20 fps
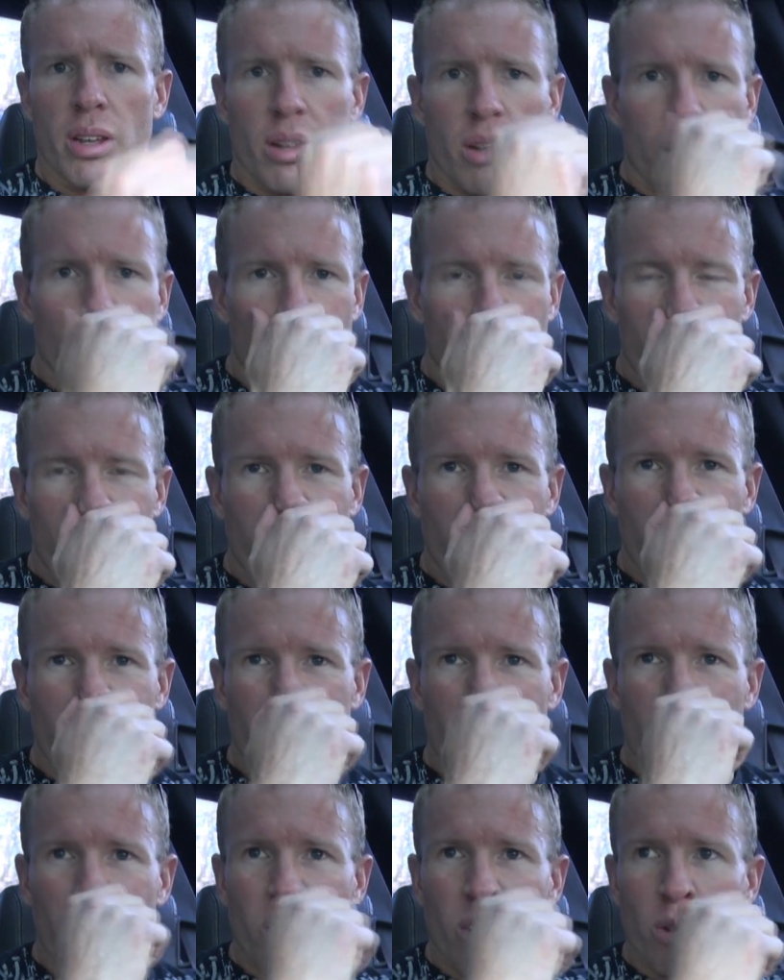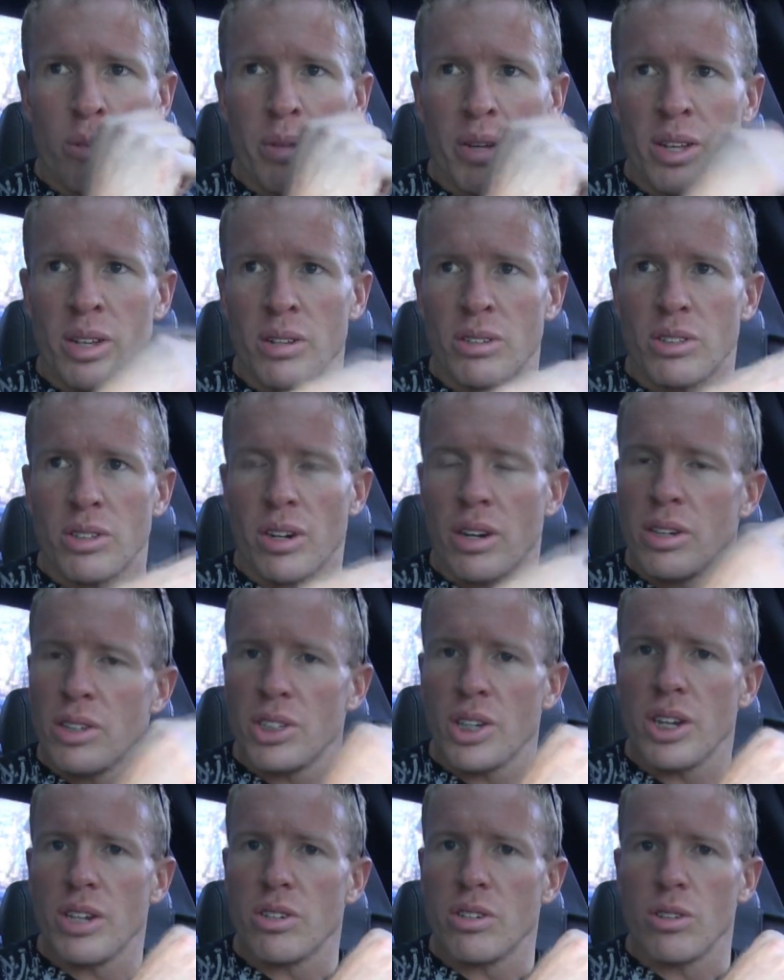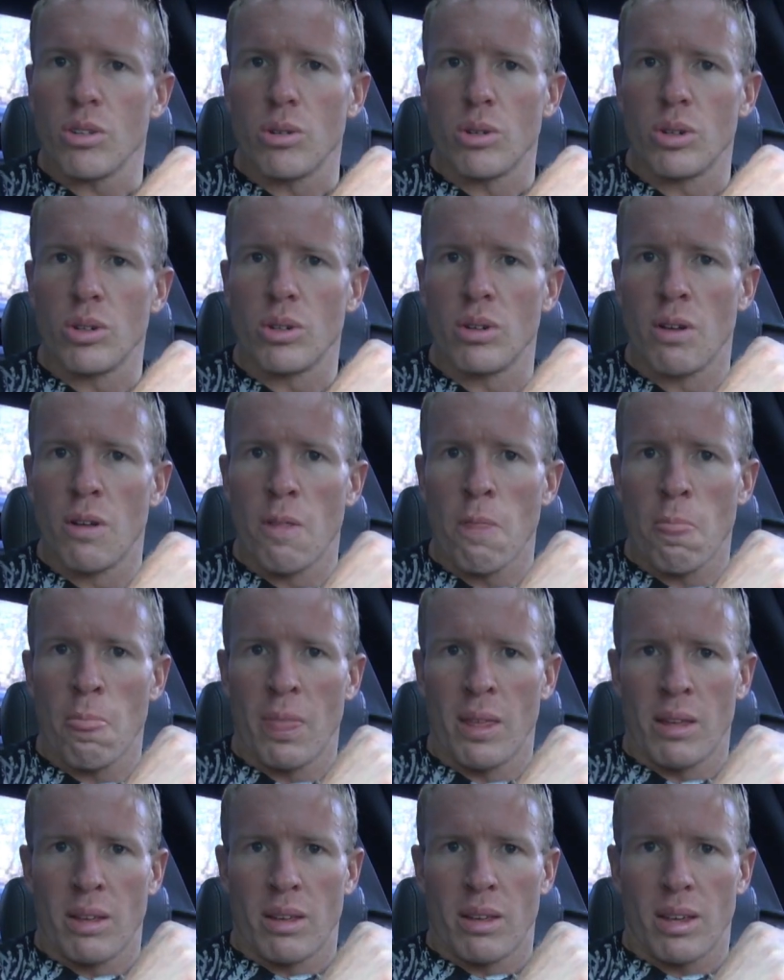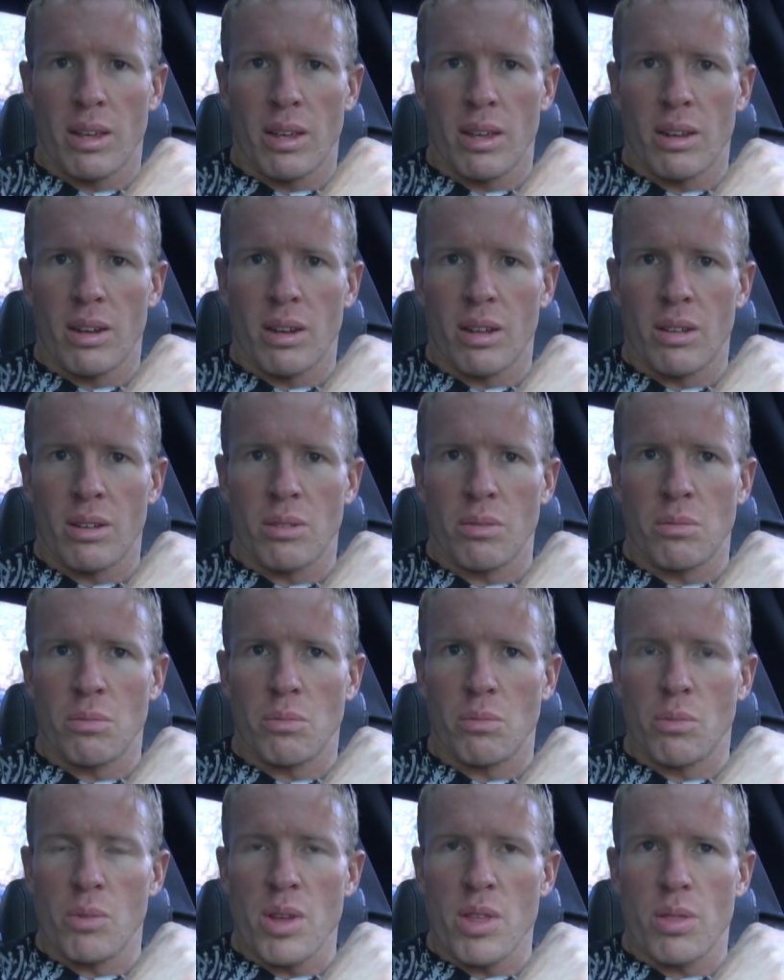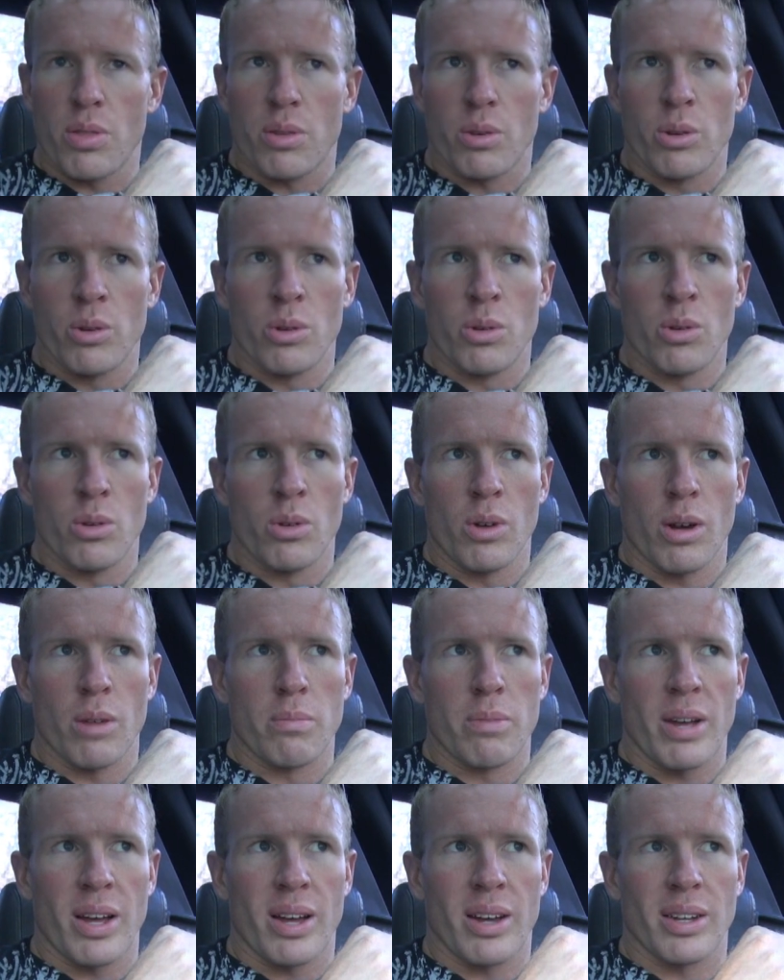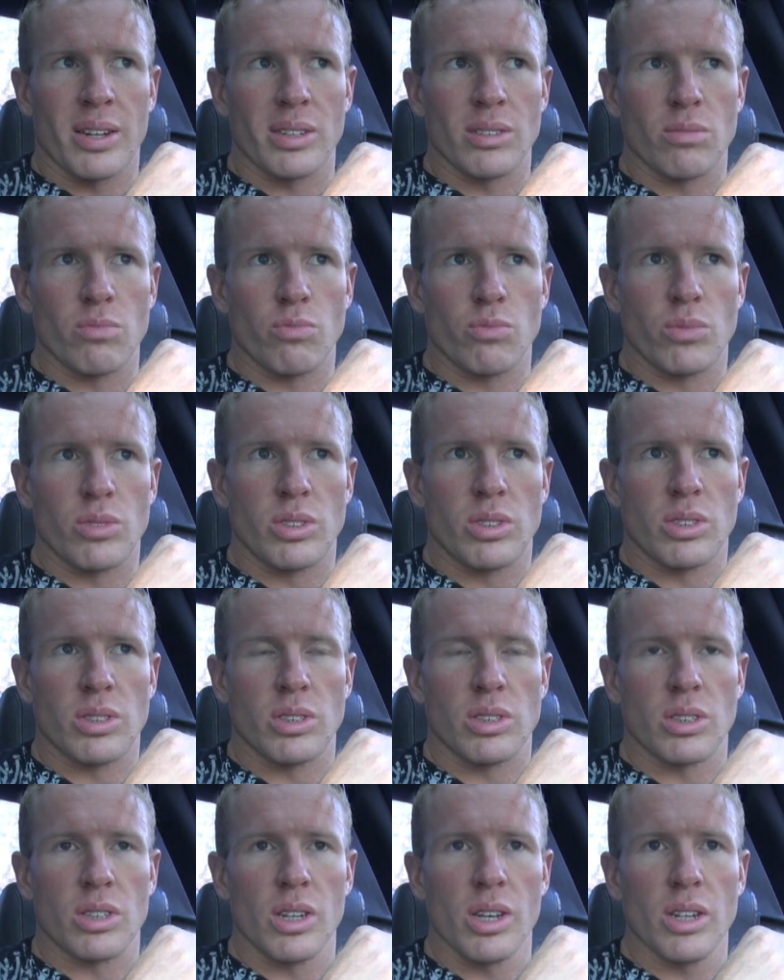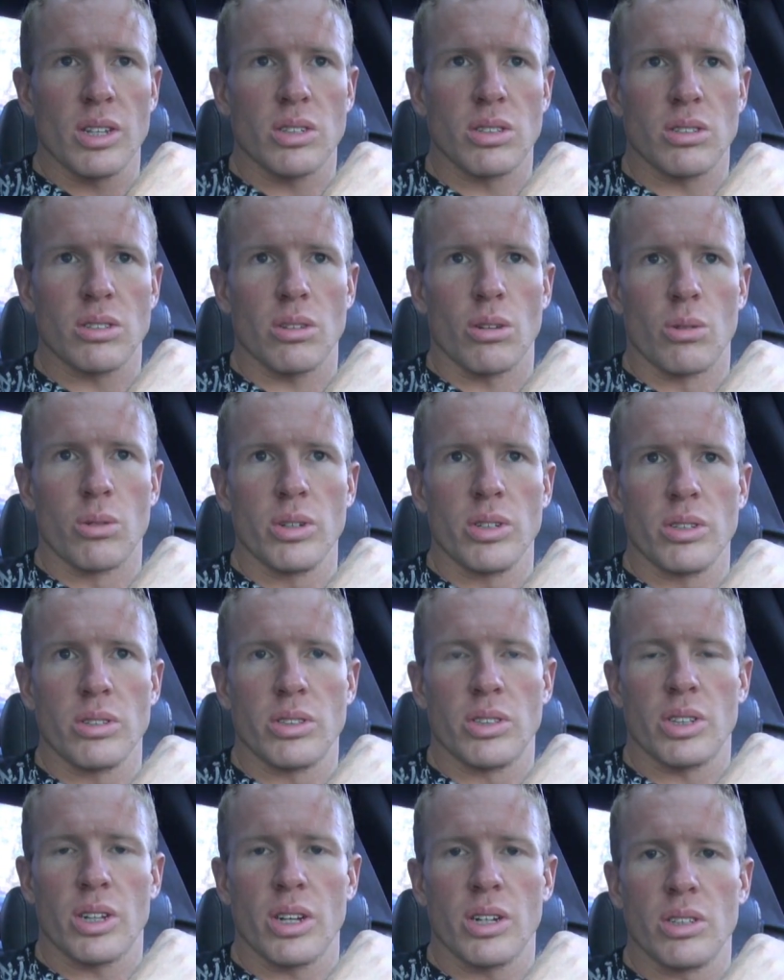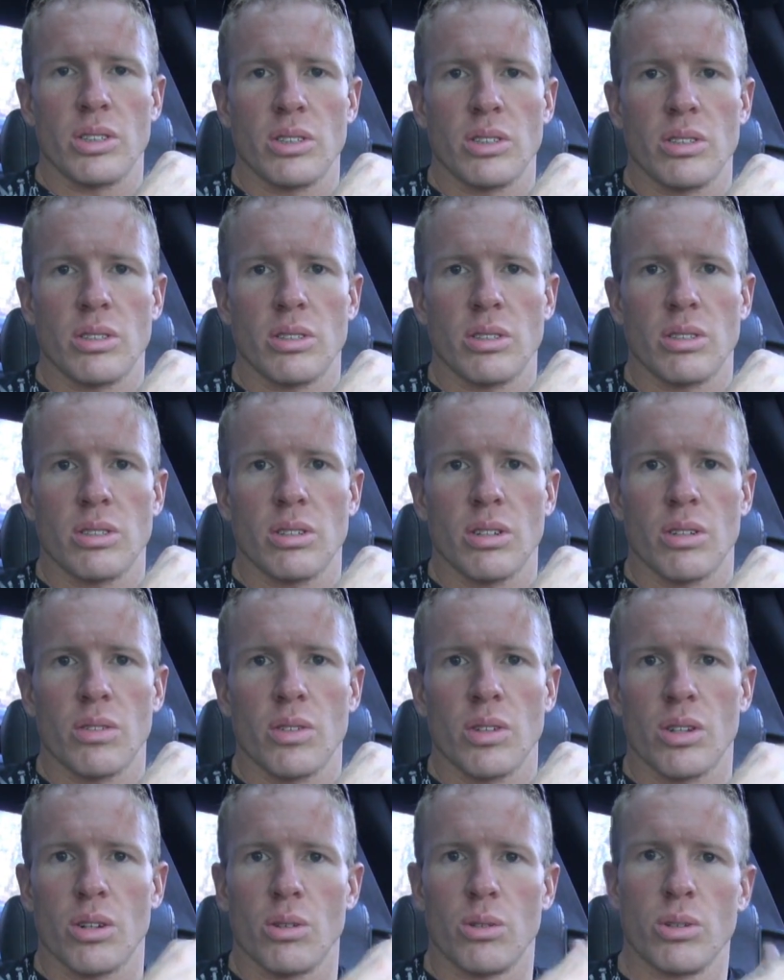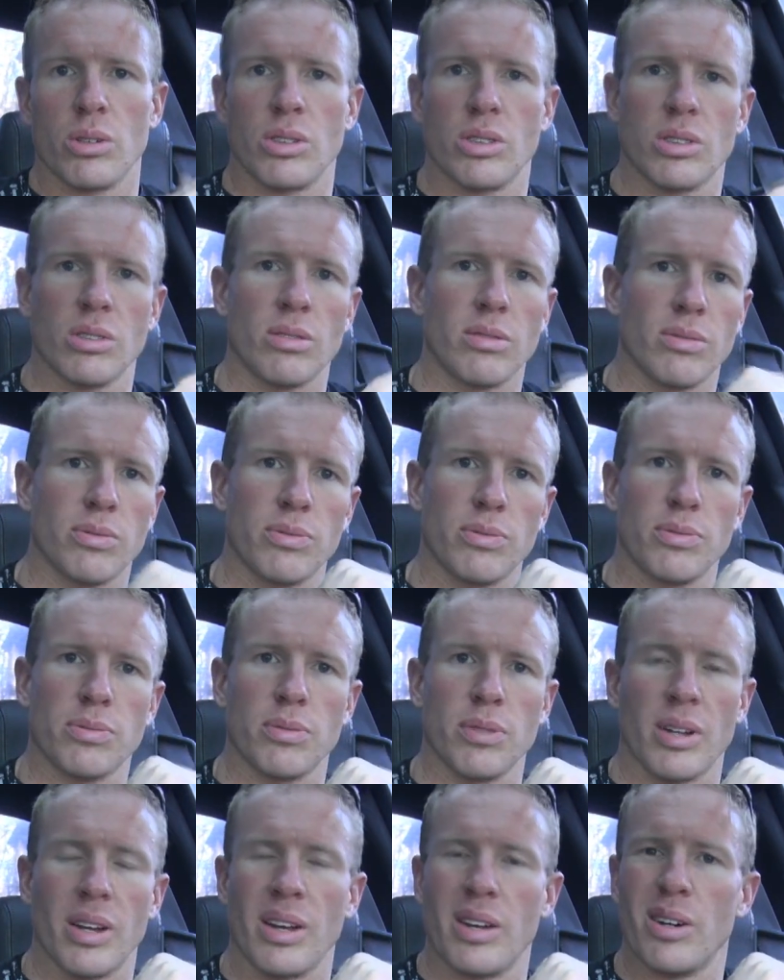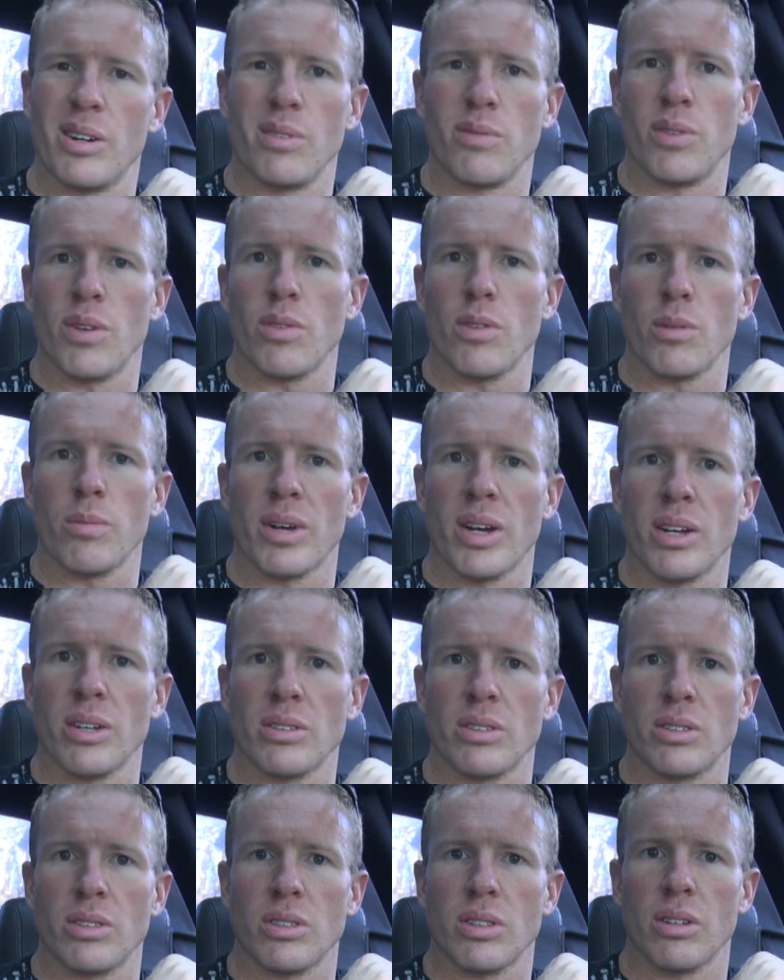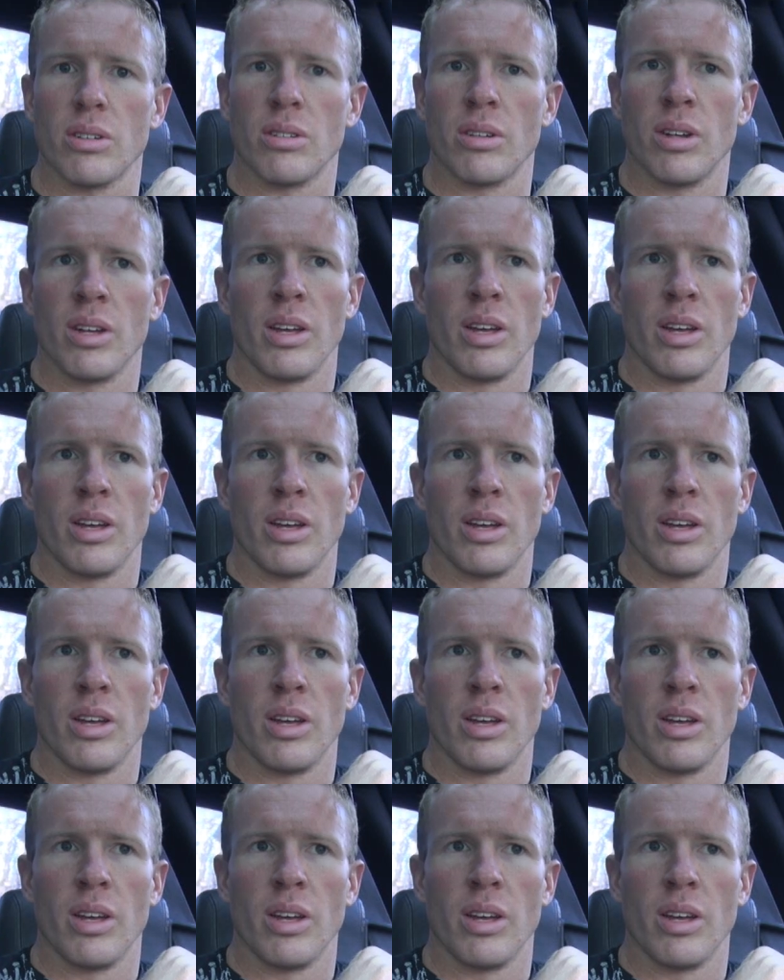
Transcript: Ran it for a little bit. Started changing the oil, and went through about 6 oil changes over the course of 150 miles or so,